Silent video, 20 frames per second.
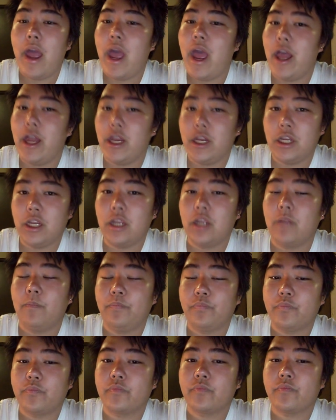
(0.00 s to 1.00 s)
and
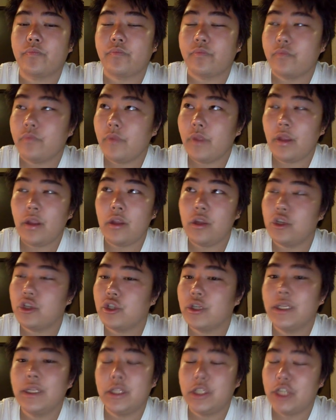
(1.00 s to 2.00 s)

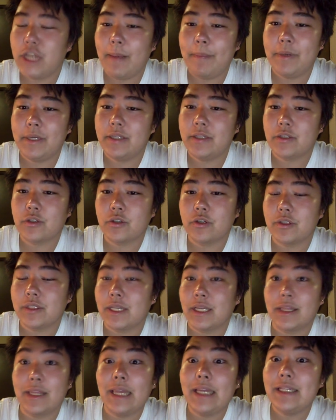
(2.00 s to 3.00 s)
treat the Japanese girls
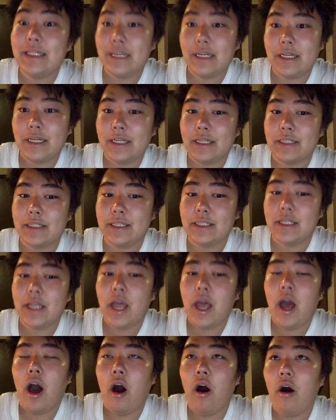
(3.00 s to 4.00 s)
like they didn't exist.
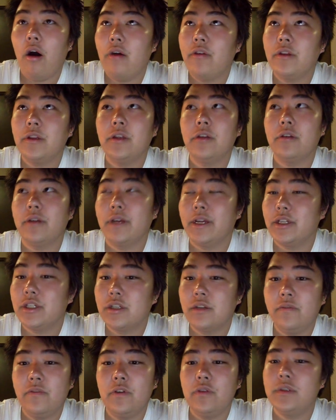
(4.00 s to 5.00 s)
All the little
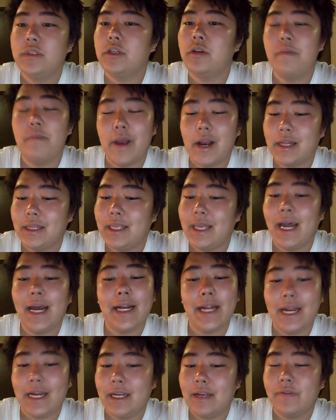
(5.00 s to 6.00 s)
interviews, you barely
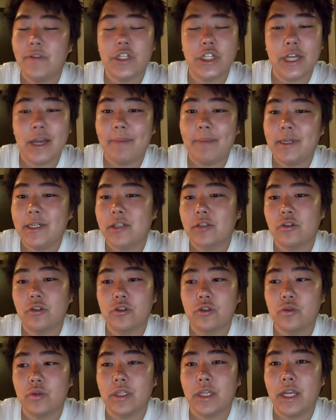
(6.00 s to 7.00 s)
had any of the Japanese
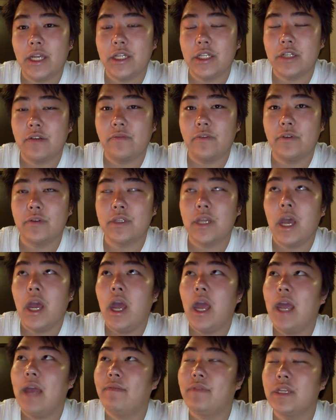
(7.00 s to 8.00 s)
girls during the interviews.
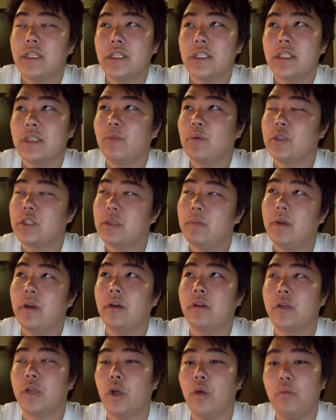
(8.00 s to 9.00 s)
If this is supposed to be
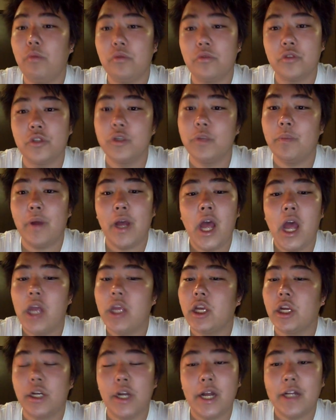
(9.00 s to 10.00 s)
a global group,
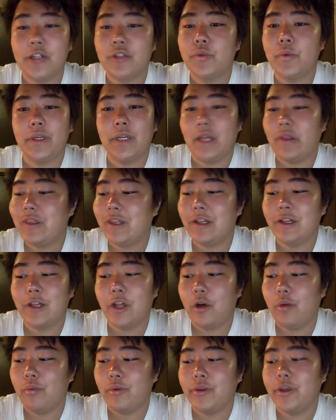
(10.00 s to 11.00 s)
you're not doing nothing
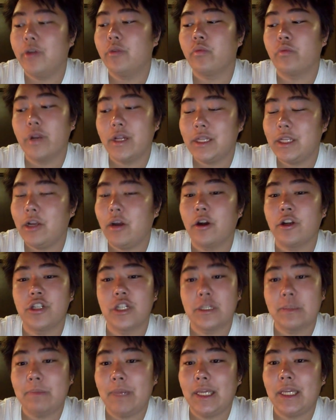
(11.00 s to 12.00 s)
global. You really are
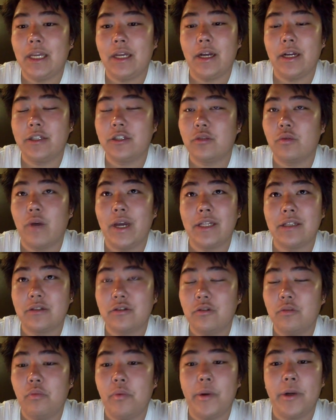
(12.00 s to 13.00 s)
just making a Twice
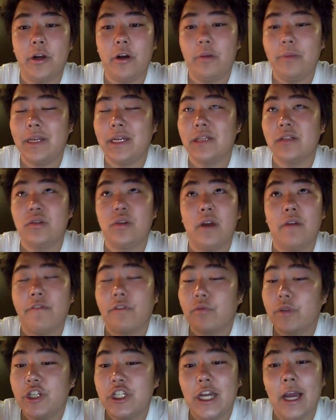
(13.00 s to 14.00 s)
2.0 because you have 3